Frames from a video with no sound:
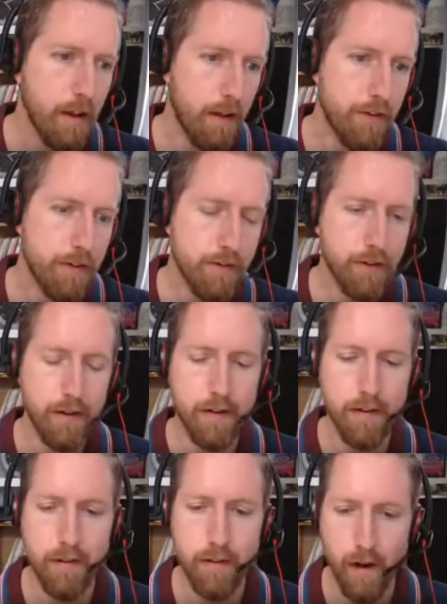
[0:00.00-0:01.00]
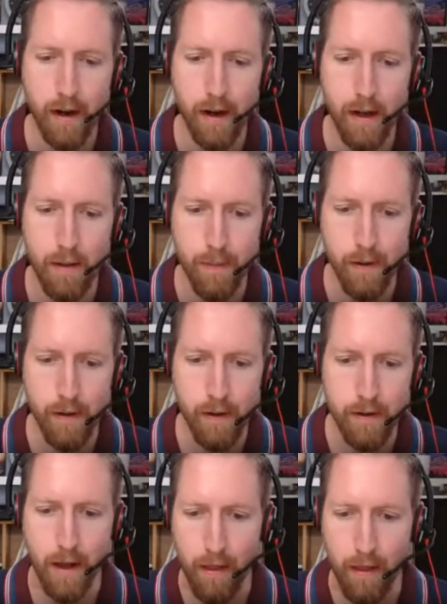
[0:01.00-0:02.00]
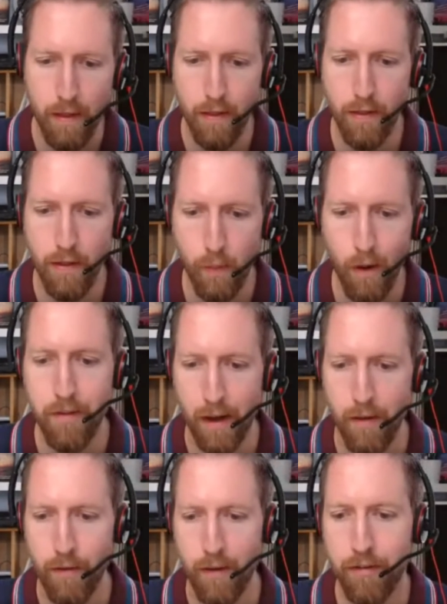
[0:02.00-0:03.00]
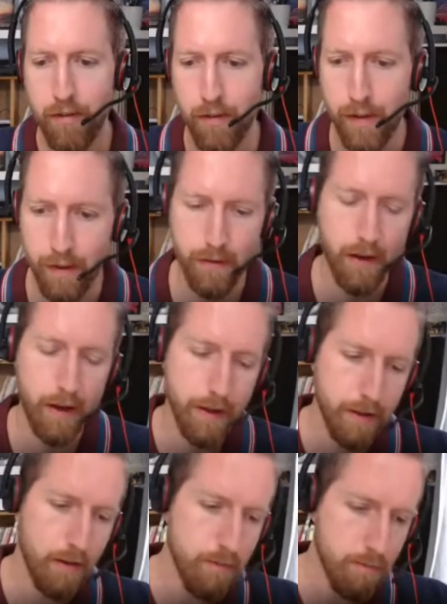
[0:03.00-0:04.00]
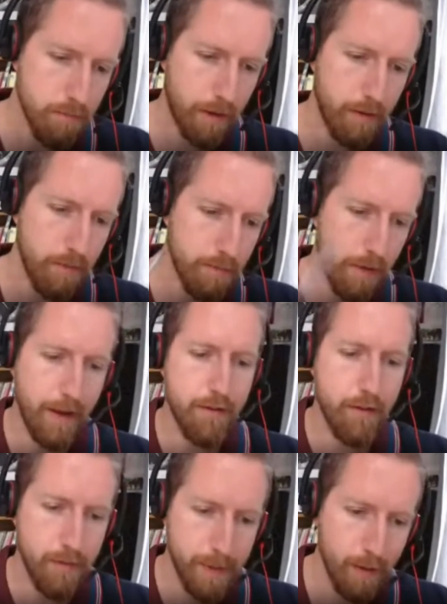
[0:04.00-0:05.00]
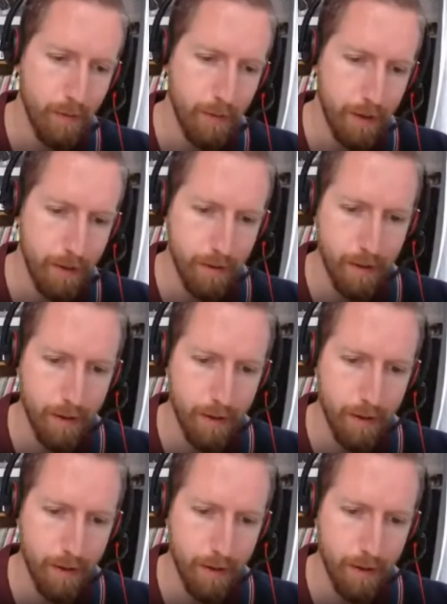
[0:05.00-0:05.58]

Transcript: Like just trying to describe the what's at risk. So things like I don't know, age of the building,